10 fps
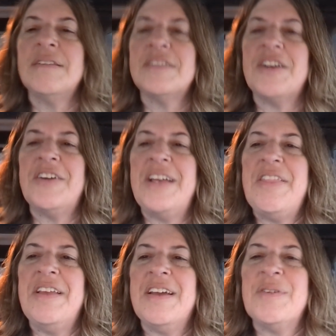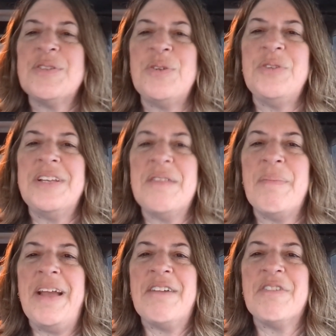Sorry, I think I was holding the
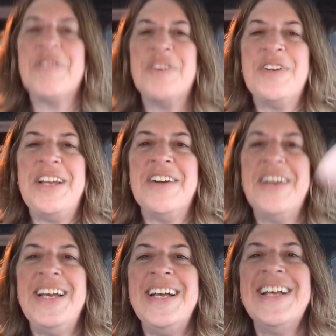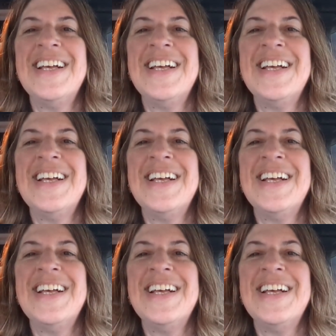microphone area.